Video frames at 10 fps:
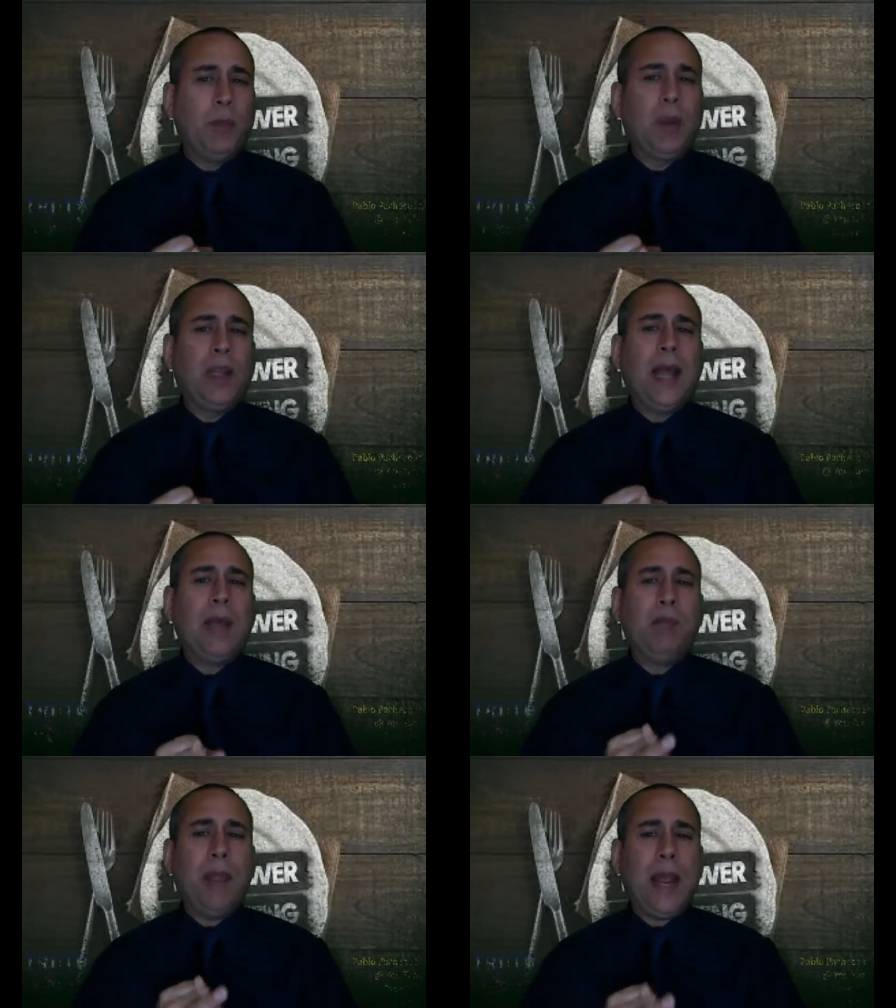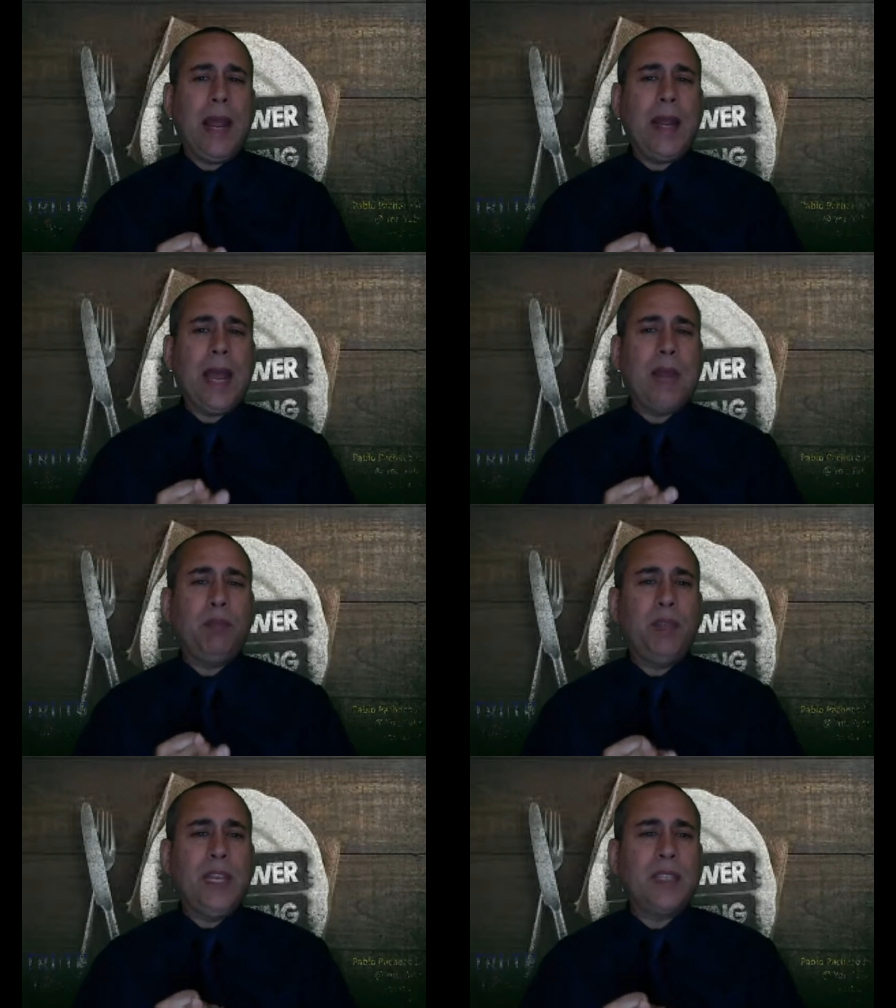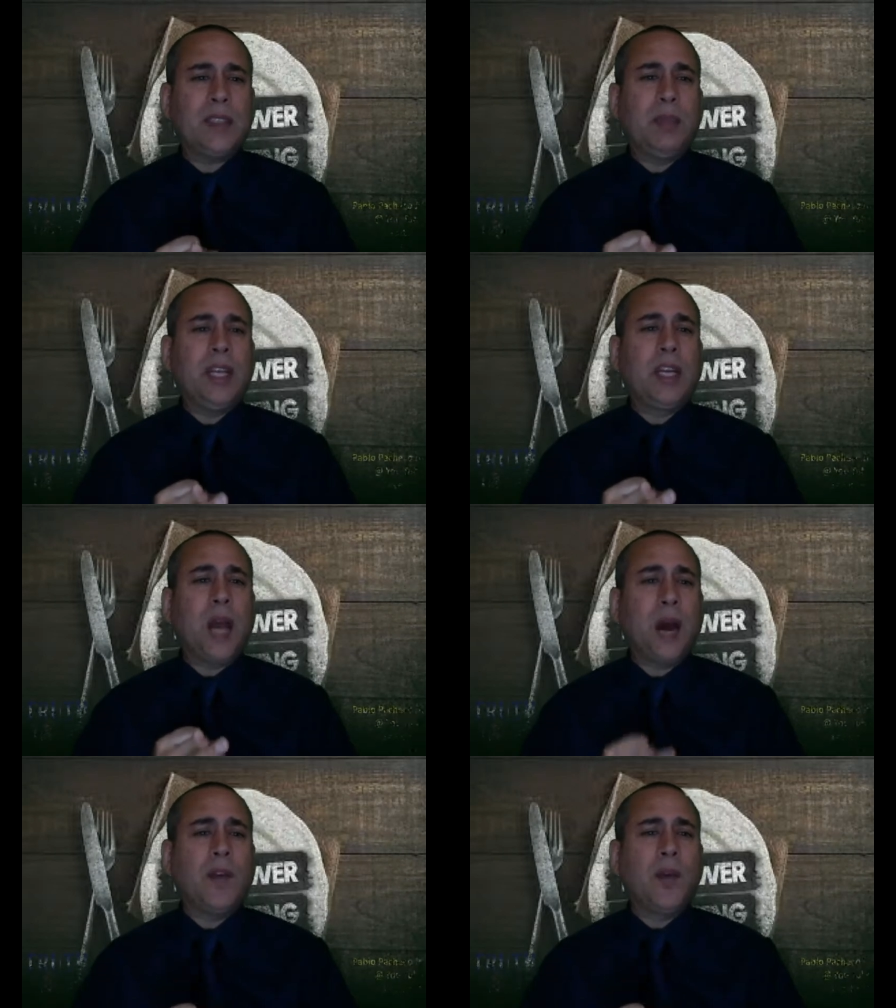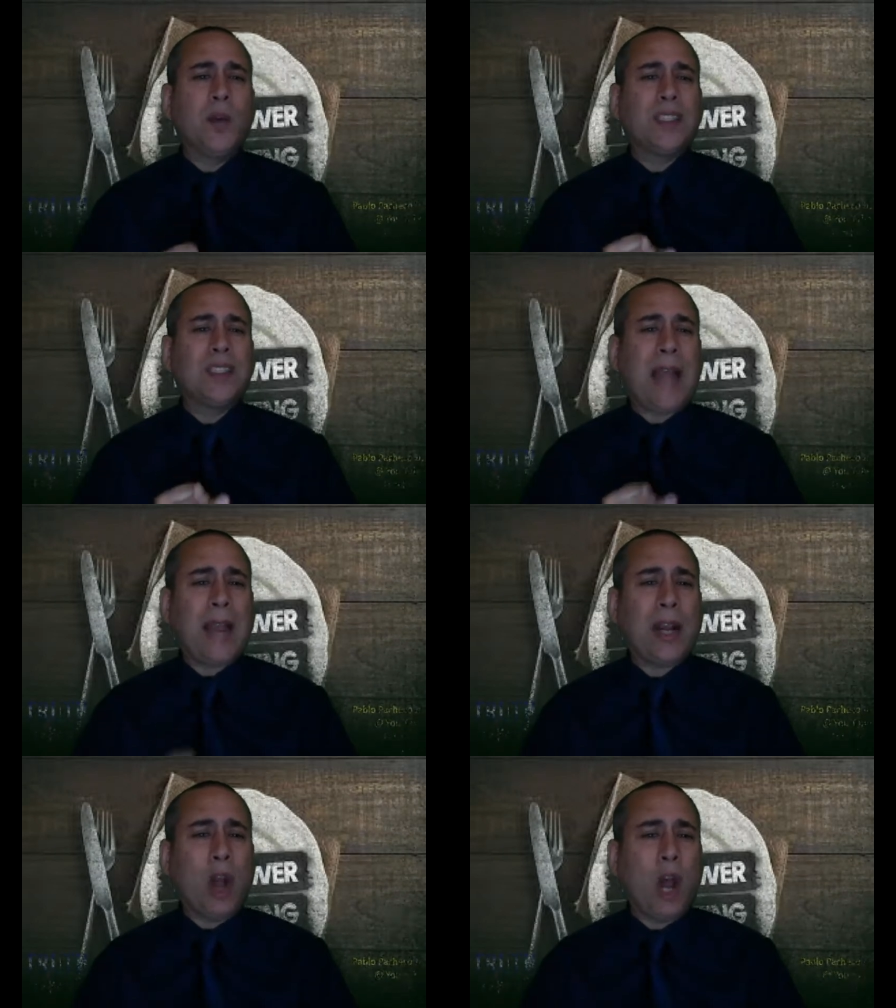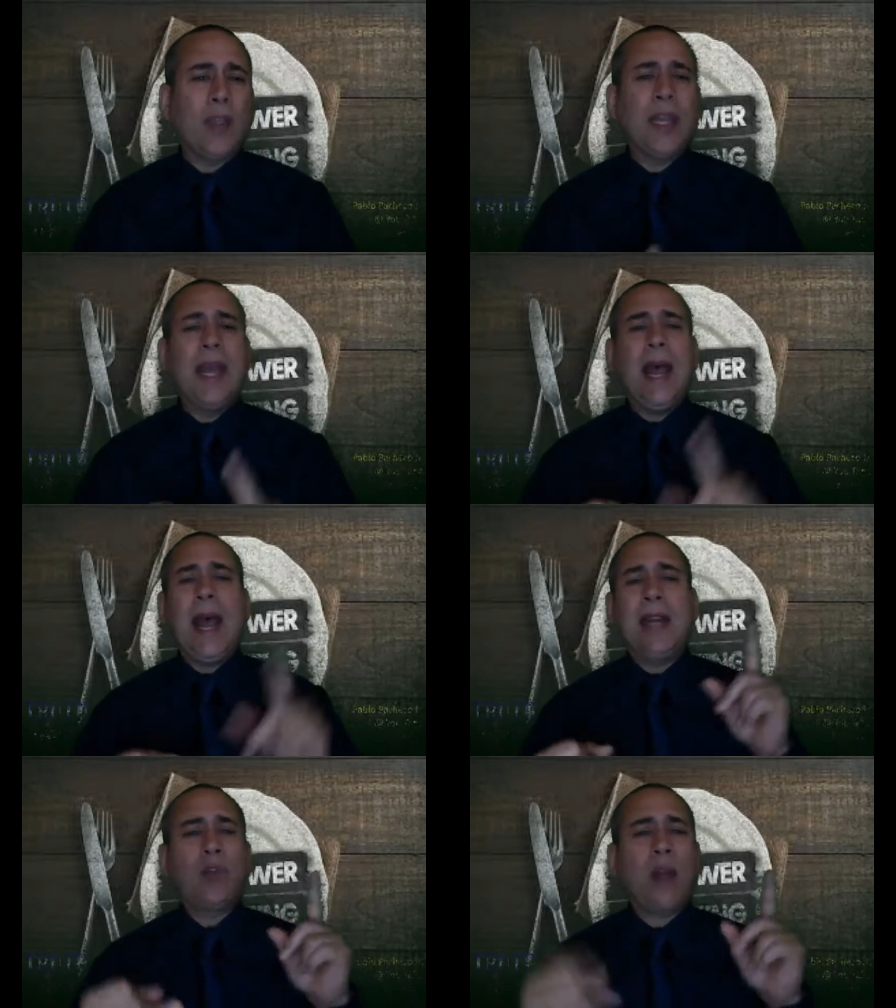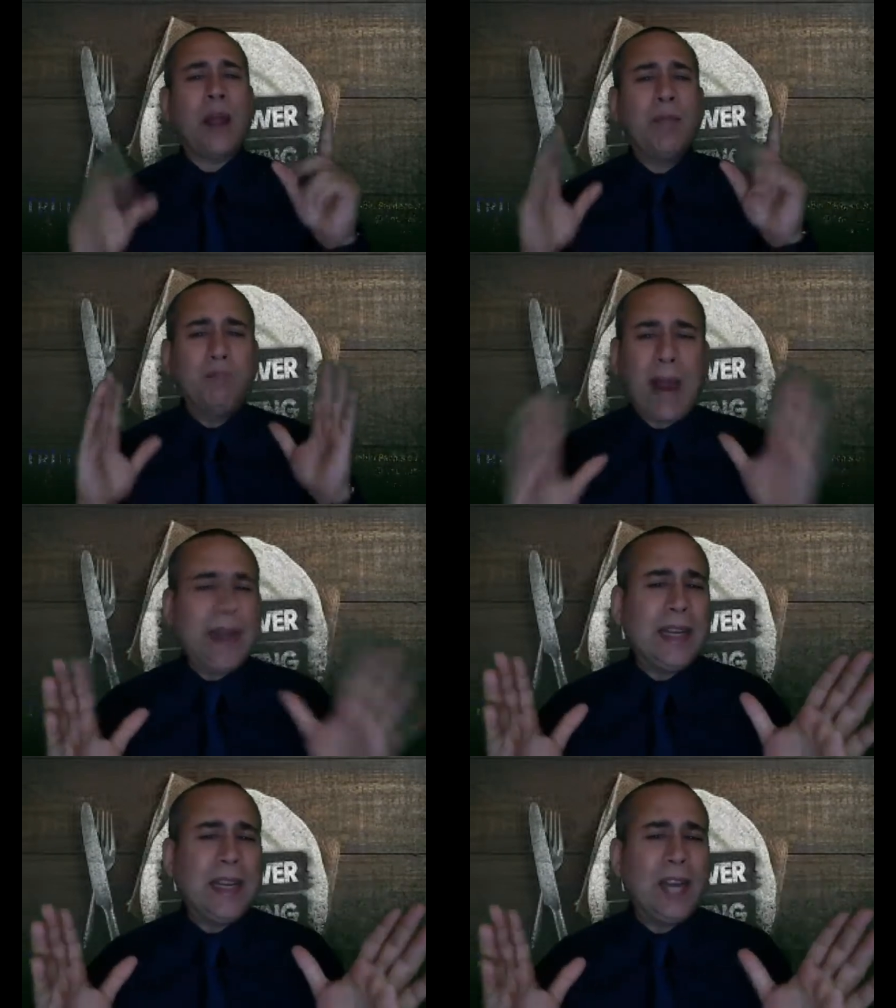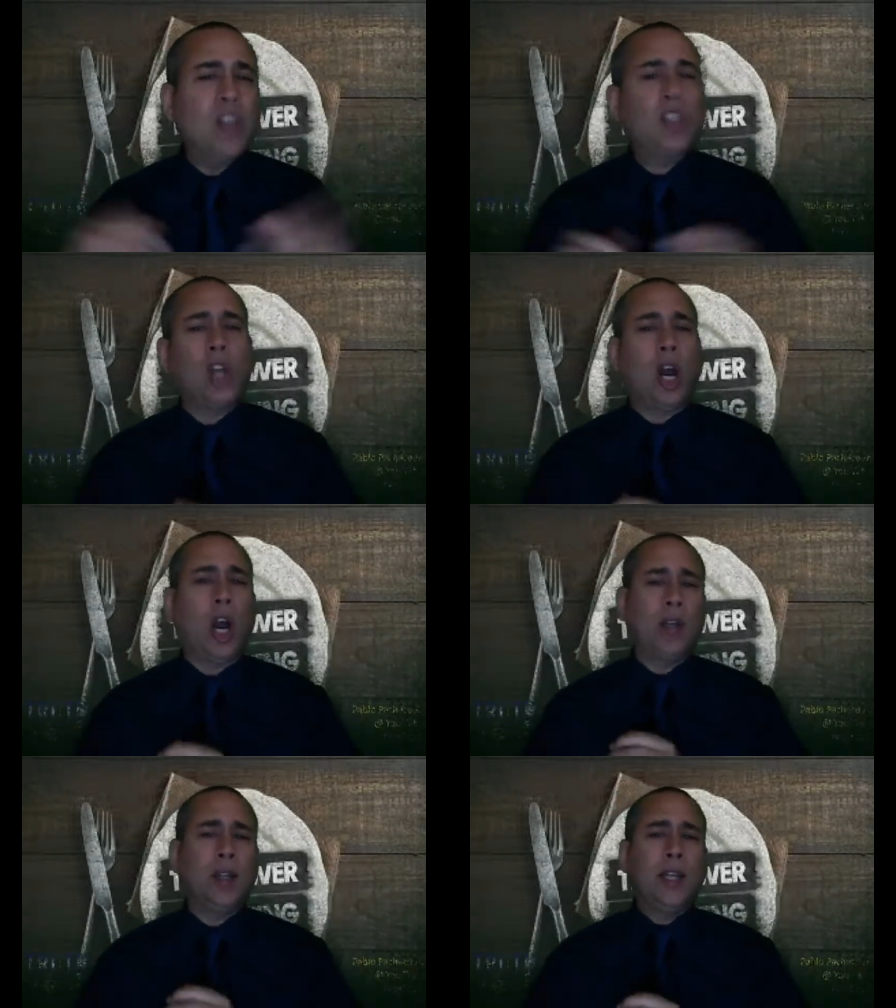But let man and beast be covered with sackcloth and cry mightily unto God.